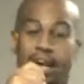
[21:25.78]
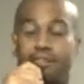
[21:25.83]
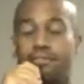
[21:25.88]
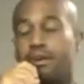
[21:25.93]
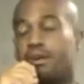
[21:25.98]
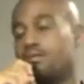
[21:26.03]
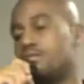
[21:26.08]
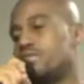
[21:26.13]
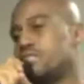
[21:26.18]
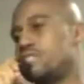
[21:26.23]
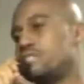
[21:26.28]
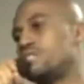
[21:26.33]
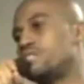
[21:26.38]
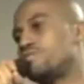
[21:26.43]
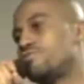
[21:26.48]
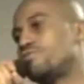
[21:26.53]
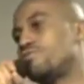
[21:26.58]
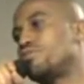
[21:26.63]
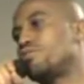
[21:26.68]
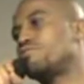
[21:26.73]
I've known
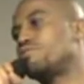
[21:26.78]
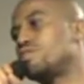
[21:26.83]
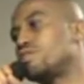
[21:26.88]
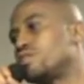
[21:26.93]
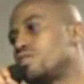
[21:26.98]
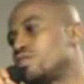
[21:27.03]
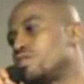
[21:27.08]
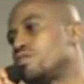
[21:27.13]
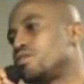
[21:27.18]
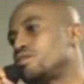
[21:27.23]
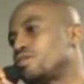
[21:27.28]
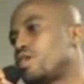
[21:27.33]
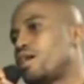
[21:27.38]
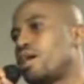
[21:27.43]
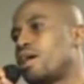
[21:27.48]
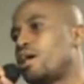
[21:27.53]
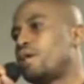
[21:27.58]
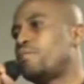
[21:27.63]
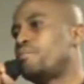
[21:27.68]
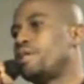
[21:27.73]
Jesus for a very long
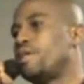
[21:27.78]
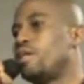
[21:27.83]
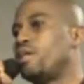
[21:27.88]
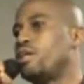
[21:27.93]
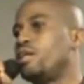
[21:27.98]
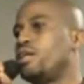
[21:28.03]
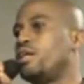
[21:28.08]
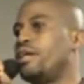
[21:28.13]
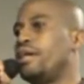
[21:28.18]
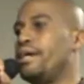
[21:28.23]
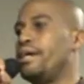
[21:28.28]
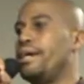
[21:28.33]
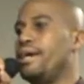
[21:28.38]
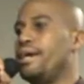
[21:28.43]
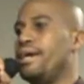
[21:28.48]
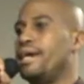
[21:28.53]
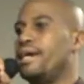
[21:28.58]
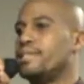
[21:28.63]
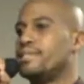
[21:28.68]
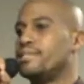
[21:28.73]
time, and
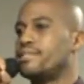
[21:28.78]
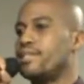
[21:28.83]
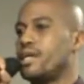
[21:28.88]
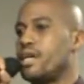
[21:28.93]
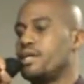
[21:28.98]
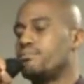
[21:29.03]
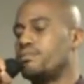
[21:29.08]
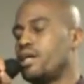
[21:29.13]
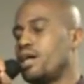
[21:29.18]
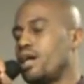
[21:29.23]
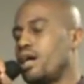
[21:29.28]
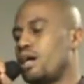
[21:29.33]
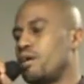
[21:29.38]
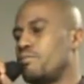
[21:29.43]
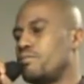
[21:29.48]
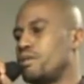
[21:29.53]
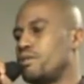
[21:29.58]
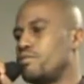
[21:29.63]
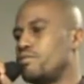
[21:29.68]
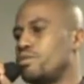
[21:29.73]
at the same
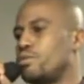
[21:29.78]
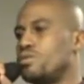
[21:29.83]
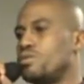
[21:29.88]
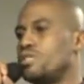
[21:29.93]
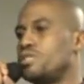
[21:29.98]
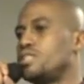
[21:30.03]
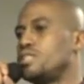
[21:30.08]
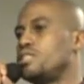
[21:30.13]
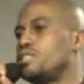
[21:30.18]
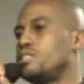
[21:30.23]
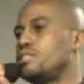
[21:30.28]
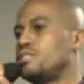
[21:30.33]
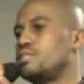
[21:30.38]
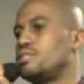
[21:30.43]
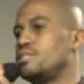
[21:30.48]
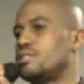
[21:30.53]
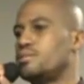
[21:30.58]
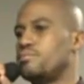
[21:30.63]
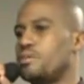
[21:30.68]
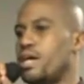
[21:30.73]
time of knowing
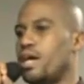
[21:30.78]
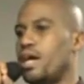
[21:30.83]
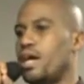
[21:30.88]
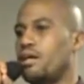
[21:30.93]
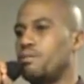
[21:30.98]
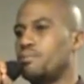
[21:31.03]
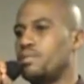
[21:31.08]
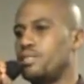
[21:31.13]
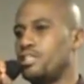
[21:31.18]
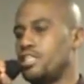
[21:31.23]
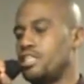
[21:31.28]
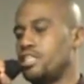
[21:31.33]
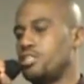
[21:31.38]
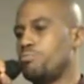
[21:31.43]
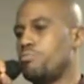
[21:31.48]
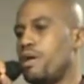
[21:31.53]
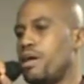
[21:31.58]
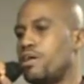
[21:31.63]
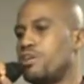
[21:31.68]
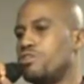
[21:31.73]
Jesus, sometimes it's
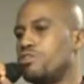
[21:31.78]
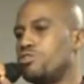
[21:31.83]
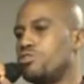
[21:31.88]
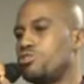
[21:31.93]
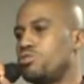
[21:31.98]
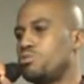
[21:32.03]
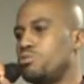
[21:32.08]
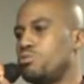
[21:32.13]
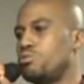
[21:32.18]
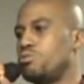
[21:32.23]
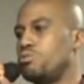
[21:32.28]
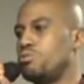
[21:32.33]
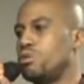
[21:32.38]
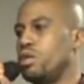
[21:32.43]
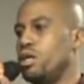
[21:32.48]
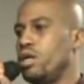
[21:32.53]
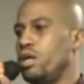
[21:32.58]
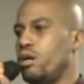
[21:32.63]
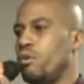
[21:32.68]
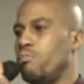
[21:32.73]
better to
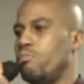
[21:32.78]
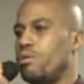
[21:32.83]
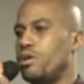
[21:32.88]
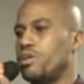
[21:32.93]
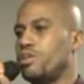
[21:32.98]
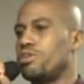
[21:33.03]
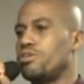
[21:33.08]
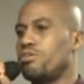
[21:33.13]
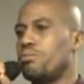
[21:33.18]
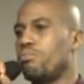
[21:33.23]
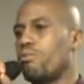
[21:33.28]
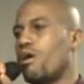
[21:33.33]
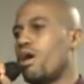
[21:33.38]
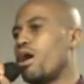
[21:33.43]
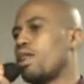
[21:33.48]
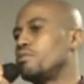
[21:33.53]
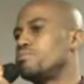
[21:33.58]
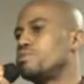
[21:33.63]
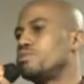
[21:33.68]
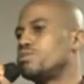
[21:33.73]
bring your
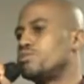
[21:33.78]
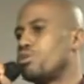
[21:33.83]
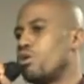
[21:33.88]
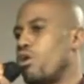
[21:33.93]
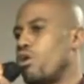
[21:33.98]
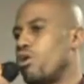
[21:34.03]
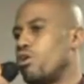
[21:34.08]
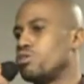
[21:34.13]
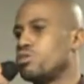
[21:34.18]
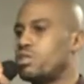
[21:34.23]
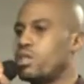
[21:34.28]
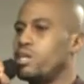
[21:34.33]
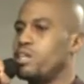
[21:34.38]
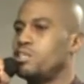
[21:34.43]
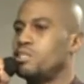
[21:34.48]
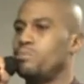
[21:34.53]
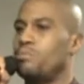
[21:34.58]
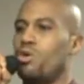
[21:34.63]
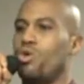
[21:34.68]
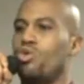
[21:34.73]
problems to the altar
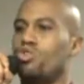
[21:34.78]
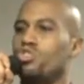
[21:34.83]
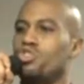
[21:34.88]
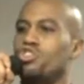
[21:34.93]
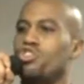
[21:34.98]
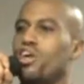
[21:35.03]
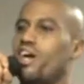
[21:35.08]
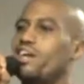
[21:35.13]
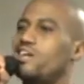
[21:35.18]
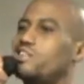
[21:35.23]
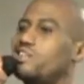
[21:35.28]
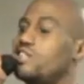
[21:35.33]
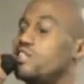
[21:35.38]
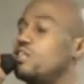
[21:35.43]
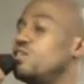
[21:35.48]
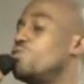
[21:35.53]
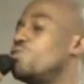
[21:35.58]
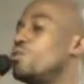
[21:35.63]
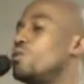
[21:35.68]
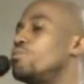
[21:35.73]
as opposed to try to
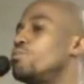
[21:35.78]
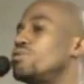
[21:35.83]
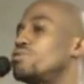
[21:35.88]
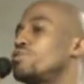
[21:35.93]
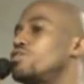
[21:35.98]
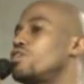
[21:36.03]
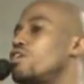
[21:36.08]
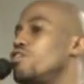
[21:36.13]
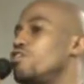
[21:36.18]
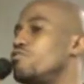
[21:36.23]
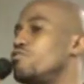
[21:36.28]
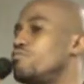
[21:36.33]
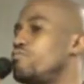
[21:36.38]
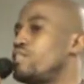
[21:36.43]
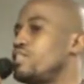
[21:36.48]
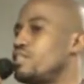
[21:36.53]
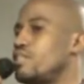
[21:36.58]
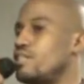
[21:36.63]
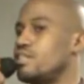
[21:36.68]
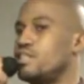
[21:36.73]
deal with them yourself
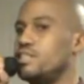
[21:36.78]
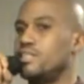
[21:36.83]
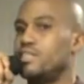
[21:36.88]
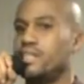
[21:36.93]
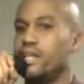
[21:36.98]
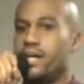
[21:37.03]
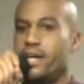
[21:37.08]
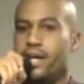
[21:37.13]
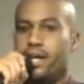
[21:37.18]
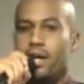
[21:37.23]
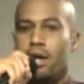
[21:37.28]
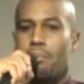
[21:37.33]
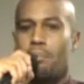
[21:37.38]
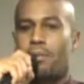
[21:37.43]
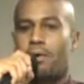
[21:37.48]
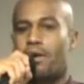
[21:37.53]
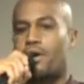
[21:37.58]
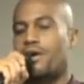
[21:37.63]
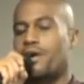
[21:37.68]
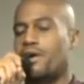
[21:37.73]
because right.
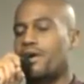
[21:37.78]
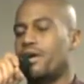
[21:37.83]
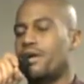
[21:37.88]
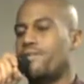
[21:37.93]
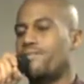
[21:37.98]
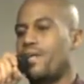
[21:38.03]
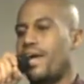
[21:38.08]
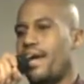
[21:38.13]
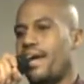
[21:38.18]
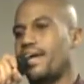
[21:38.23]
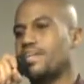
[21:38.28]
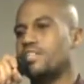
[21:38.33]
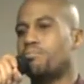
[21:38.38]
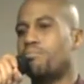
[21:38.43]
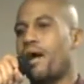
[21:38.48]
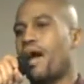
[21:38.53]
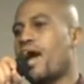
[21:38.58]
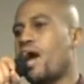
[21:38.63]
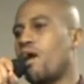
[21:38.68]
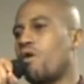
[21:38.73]
prayer has
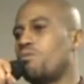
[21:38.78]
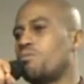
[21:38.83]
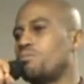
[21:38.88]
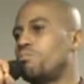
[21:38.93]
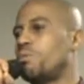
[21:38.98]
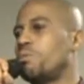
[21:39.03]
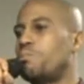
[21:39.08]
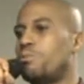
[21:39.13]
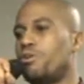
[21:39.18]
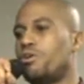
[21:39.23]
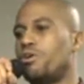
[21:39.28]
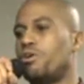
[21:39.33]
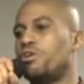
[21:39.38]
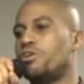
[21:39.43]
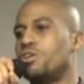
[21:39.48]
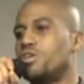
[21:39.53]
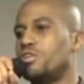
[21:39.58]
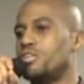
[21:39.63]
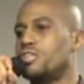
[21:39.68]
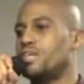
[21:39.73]
power, but
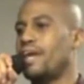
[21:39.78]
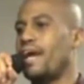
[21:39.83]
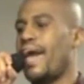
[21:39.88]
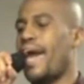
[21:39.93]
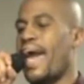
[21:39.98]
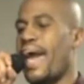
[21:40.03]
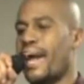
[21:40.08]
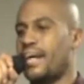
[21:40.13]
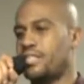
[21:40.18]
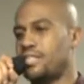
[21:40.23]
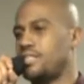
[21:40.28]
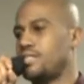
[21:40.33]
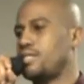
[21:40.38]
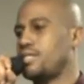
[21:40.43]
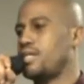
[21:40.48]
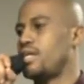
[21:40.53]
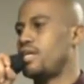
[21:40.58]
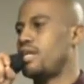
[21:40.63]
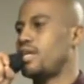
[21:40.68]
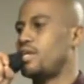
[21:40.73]
prayer is an action
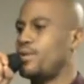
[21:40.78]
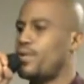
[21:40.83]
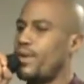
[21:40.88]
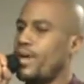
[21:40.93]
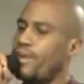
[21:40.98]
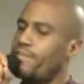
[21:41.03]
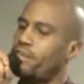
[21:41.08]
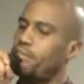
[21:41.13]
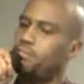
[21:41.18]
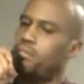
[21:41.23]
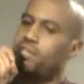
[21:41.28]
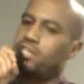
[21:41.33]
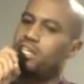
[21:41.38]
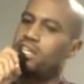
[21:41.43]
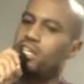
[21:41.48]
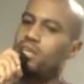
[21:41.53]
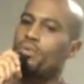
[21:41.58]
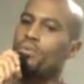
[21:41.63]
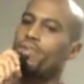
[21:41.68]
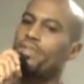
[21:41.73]
thing, and you have to
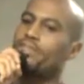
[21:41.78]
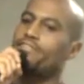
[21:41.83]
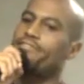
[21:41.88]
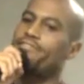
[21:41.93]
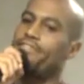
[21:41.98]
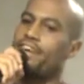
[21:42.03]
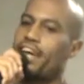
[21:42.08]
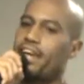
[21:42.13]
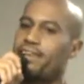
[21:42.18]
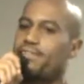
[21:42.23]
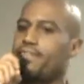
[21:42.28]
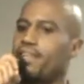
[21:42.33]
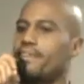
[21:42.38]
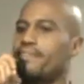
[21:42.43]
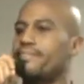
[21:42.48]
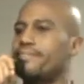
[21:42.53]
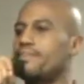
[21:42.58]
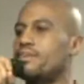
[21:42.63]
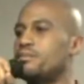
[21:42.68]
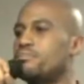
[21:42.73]
believe with yes. faith.
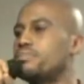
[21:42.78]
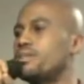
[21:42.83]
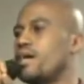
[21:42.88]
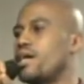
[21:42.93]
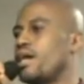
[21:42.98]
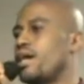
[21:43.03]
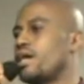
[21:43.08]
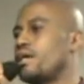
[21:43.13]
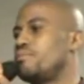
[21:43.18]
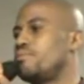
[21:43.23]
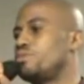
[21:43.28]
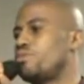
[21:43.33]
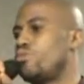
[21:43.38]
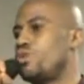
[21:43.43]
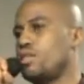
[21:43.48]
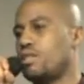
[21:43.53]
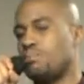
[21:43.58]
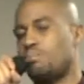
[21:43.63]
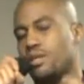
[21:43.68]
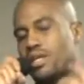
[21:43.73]
And sometimes
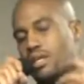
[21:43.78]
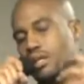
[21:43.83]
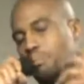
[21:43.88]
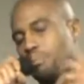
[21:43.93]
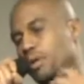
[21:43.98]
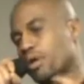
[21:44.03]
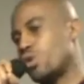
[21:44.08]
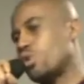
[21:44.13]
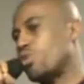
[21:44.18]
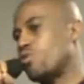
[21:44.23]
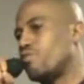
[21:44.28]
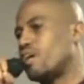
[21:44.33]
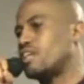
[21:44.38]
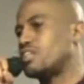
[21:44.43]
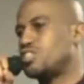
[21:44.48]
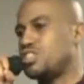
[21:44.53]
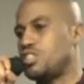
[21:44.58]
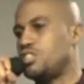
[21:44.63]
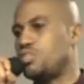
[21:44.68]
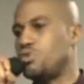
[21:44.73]
we can be in the middle of our
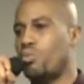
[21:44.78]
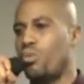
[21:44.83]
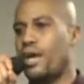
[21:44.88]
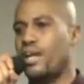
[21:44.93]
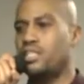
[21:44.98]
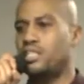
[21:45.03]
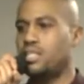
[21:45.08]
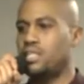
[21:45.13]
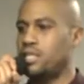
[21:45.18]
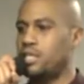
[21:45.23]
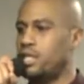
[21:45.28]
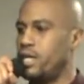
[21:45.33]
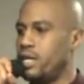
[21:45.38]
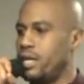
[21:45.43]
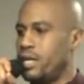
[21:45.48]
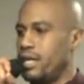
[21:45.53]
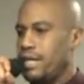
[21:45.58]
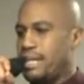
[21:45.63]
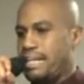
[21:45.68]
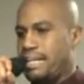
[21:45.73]
situation,
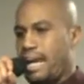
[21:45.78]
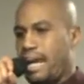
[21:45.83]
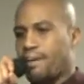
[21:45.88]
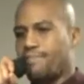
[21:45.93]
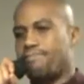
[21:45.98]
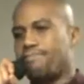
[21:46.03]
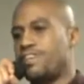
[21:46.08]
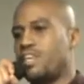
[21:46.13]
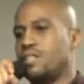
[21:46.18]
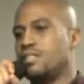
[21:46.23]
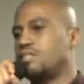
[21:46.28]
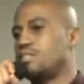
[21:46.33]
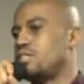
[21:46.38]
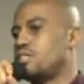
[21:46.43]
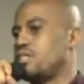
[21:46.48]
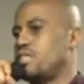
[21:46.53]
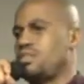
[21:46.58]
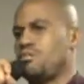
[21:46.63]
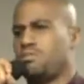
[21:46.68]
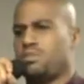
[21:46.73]
not feeling
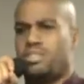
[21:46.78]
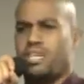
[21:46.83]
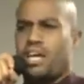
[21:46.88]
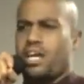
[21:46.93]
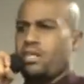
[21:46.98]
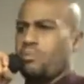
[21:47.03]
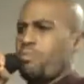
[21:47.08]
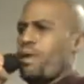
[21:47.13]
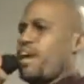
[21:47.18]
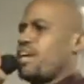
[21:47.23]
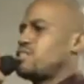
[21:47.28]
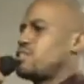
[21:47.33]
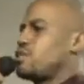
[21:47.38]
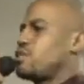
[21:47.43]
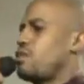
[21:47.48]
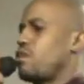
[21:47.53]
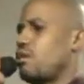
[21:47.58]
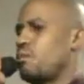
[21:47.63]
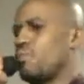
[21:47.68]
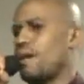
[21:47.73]
good. It was times Pastor
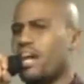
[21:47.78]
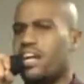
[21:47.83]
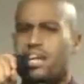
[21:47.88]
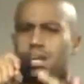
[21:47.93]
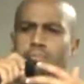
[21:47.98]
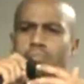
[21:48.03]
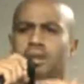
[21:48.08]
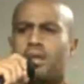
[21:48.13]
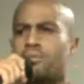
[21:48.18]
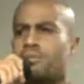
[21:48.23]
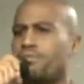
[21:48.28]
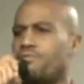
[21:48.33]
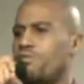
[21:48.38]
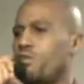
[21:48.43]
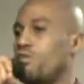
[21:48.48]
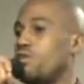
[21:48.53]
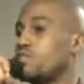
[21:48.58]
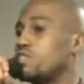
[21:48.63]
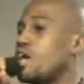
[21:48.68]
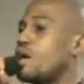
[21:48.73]
called me, I didn't pick up the
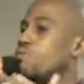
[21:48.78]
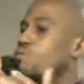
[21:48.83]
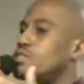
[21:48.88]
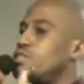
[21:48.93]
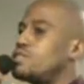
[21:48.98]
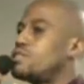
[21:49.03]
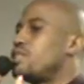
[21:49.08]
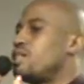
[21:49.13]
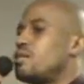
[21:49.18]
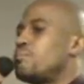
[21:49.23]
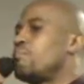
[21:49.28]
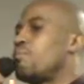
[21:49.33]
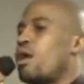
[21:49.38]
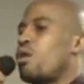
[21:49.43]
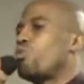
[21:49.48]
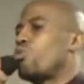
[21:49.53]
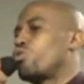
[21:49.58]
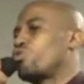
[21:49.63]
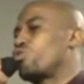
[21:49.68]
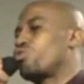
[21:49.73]
phone because I was just in my
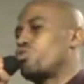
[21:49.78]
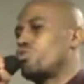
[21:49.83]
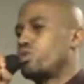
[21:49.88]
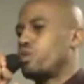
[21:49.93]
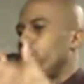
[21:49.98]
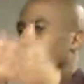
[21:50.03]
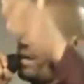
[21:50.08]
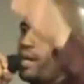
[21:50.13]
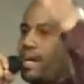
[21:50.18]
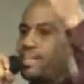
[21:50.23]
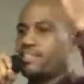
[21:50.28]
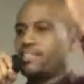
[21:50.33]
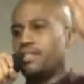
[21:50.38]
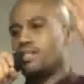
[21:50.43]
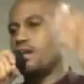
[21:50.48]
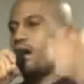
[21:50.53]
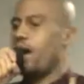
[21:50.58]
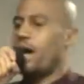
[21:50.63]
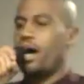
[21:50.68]
world. I said, no,